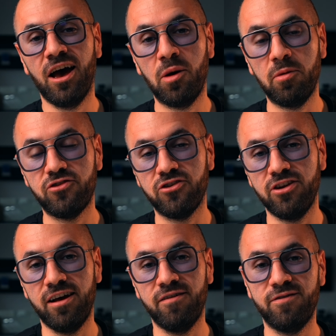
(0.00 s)
how much
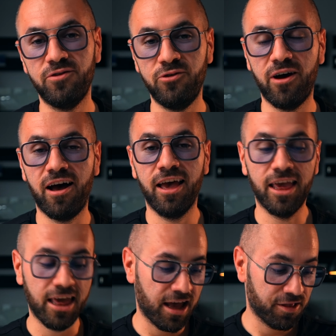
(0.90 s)
love do I
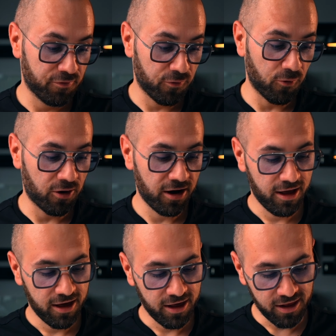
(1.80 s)
get for
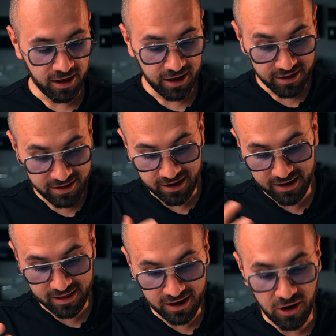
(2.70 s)
uh,
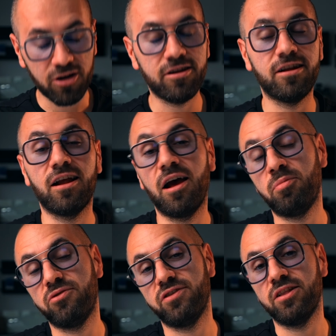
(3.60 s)
the, the content that I
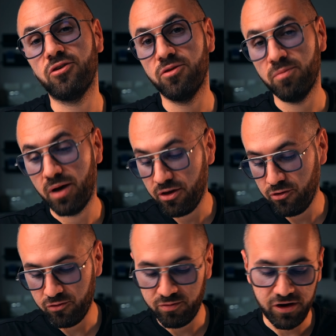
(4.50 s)
present on my
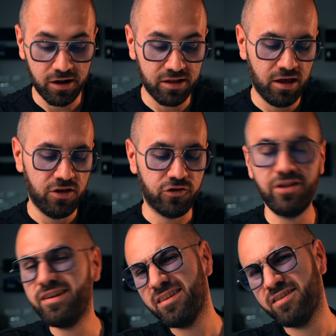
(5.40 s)
YouTube channel. So
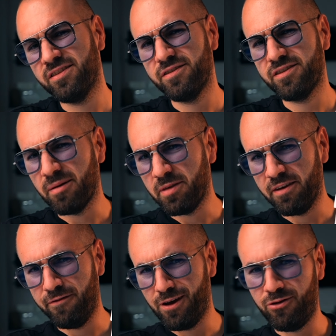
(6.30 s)
this is
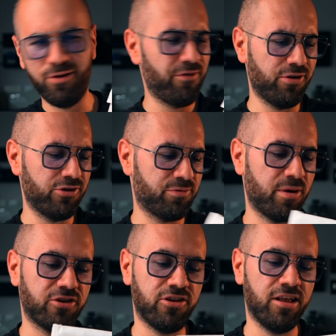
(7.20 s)
something very, very
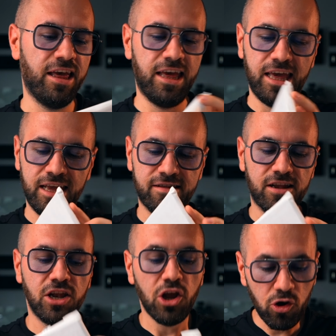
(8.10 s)
special. It's
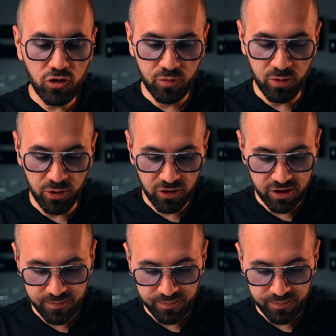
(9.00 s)
a notebook